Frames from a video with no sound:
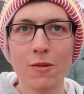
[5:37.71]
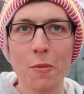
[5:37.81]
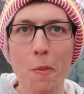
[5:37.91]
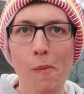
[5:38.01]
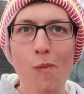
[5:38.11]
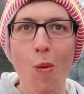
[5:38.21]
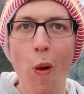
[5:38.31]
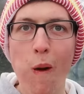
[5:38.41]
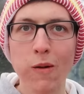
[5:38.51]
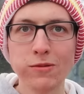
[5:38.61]
Like it
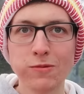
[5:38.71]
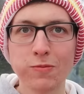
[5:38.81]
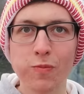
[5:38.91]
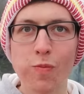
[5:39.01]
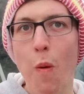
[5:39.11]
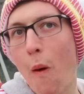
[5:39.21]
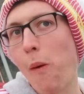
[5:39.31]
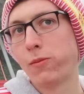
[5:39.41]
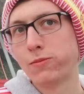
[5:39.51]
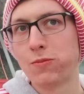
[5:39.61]
or not?
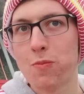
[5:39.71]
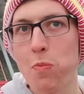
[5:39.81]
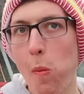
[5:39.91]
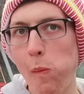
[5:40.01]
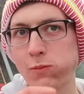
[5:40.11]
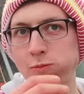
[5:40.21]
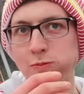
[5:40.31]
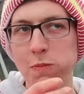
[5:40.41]
It's all right.